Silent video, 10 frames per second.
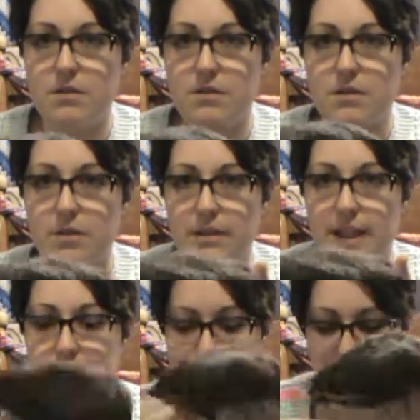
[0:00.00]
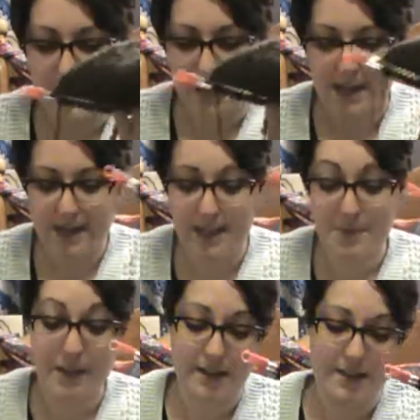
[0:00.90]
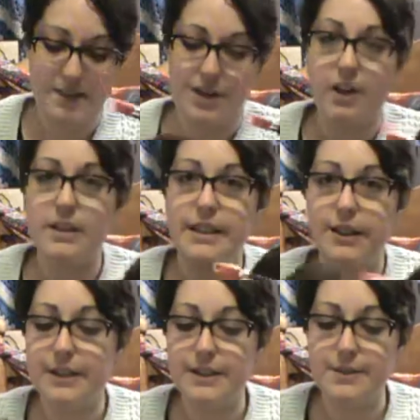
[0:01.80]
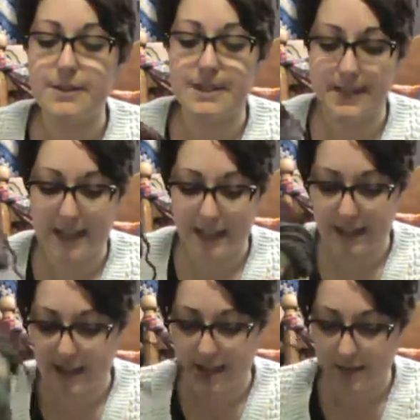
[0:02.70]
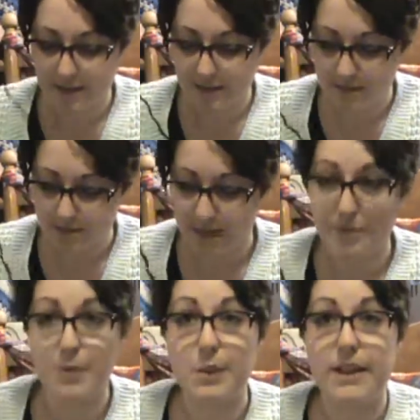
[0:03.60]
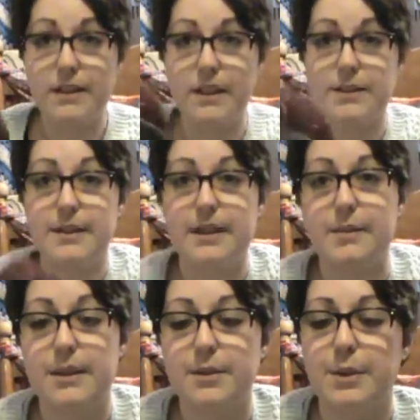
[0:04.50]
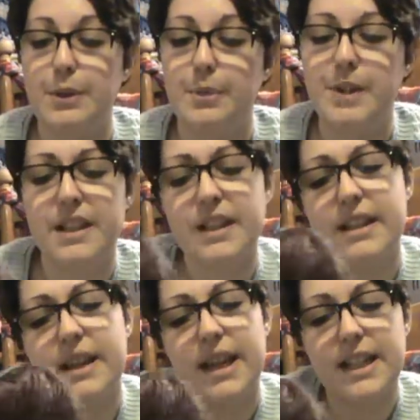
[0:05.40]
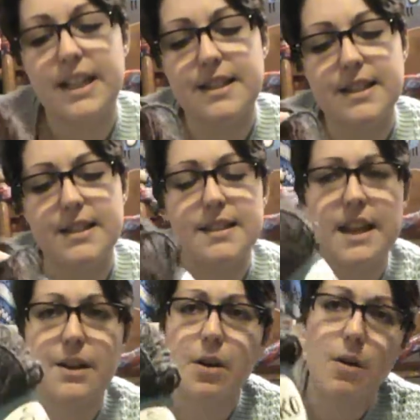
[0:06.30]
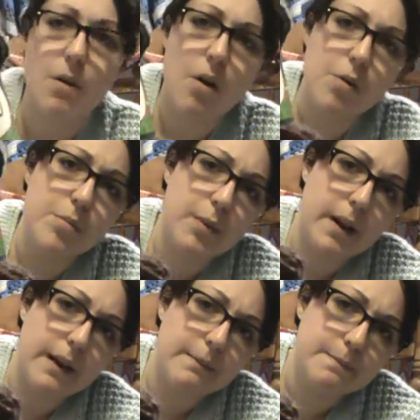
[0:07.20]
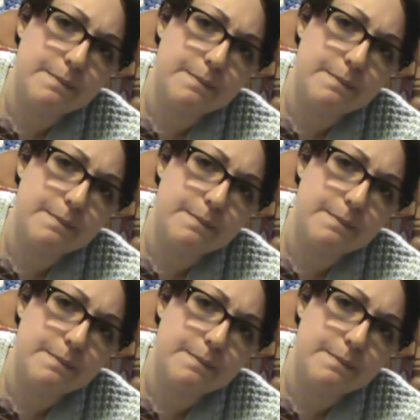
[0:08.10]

So that's that. And he picked his yarn. He already knows he's getting it. I've been working on it with him in the room. And it's this Naco Ombre.